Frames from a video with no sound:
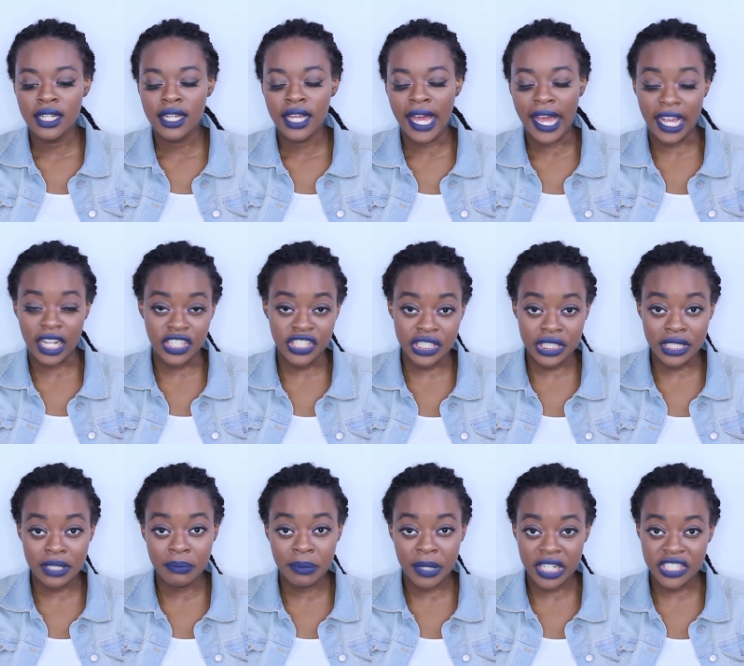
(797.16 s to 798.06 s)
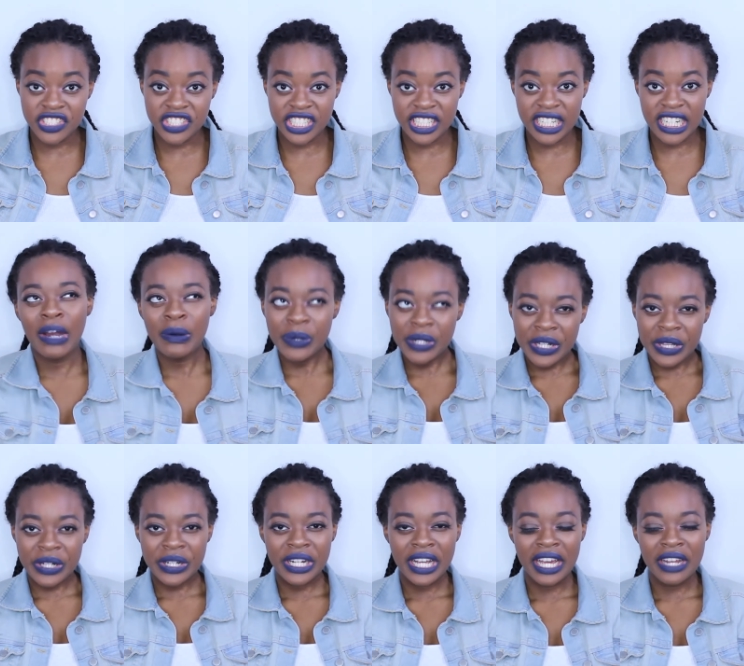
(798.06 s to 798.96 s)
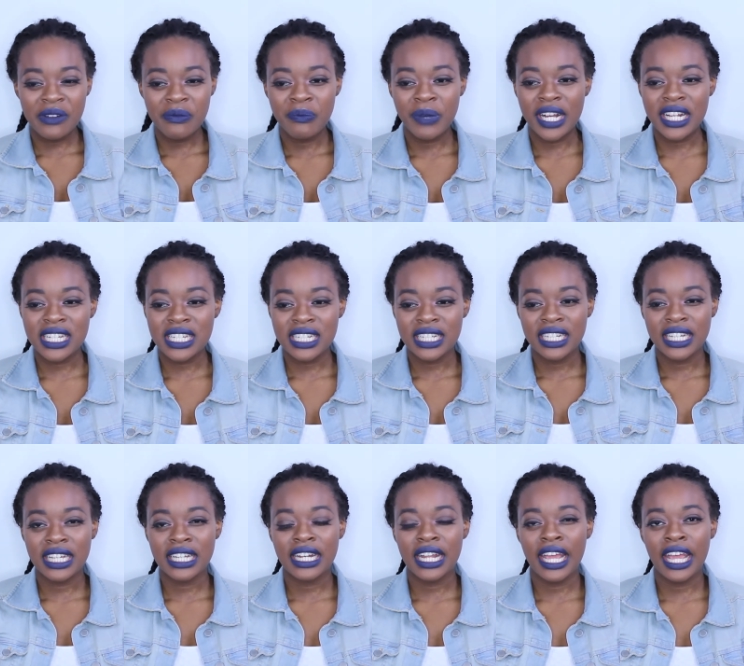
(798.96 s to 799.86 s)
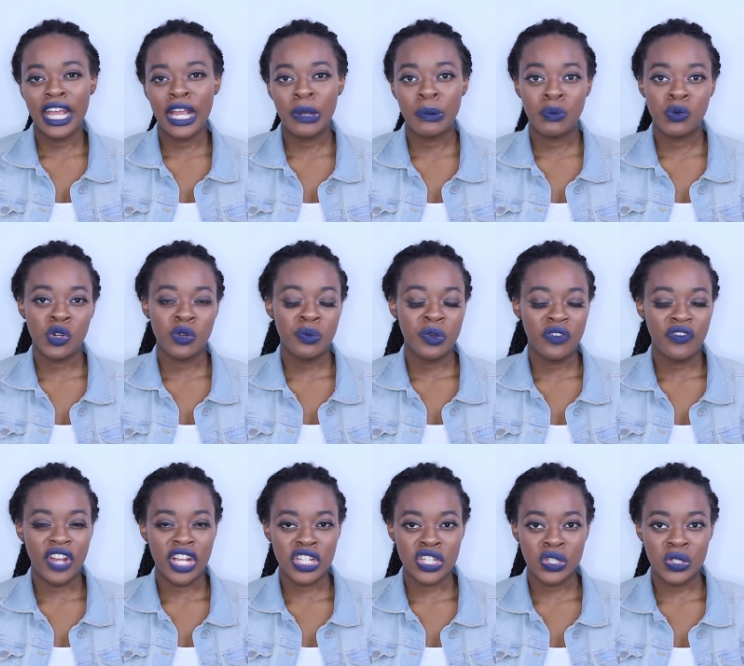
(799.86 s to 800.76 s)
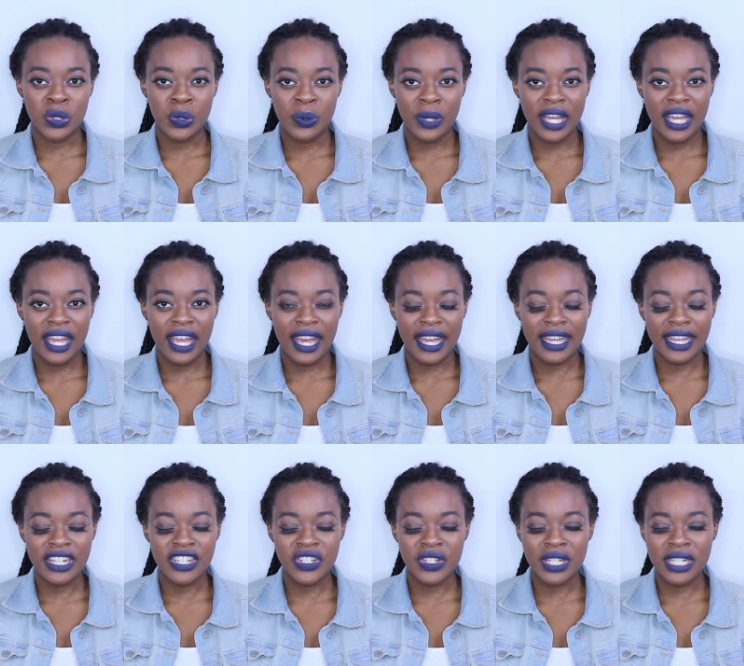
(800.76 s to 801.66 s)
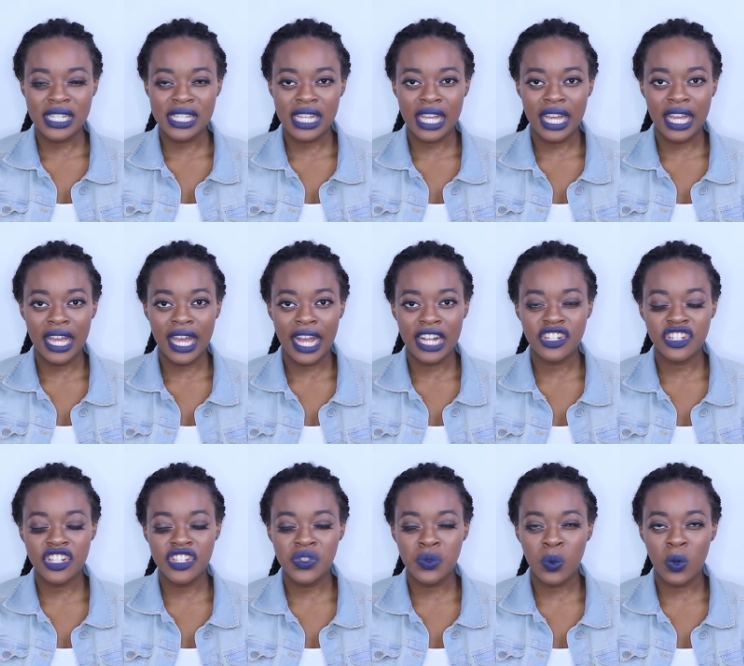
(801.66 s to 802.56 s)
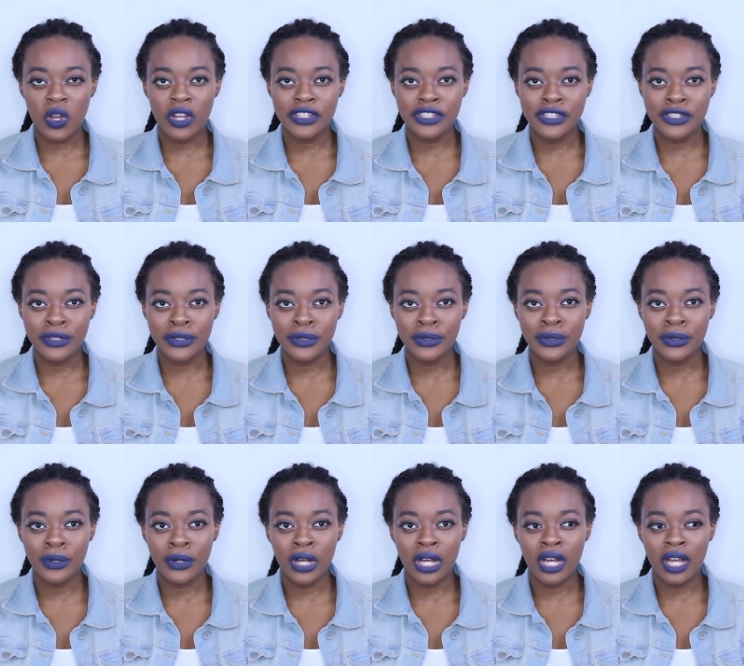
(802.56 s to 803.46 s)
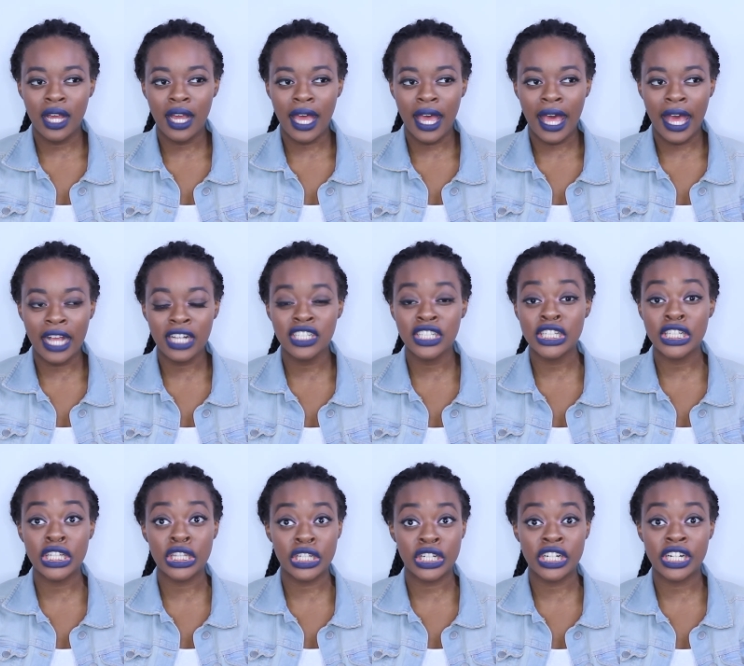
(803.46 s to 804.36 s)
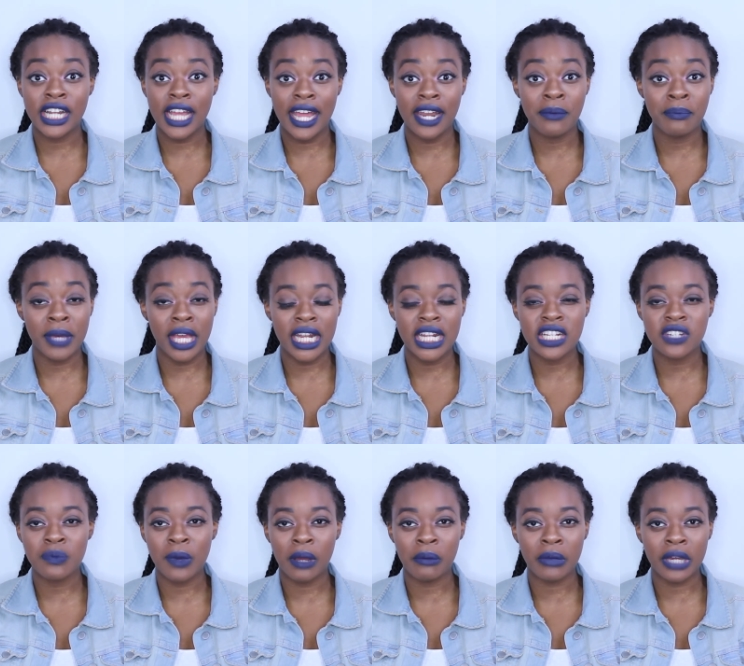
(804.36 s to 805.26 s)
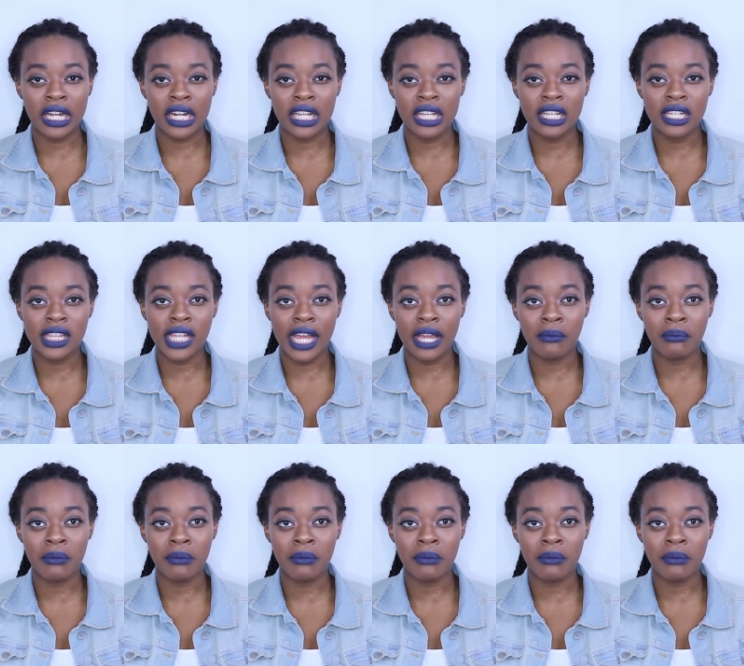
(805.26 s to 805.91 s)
actually budget. I want to learn how to budget in a more professional way, I guess you could say. I just want to actually learn how to manage my money, like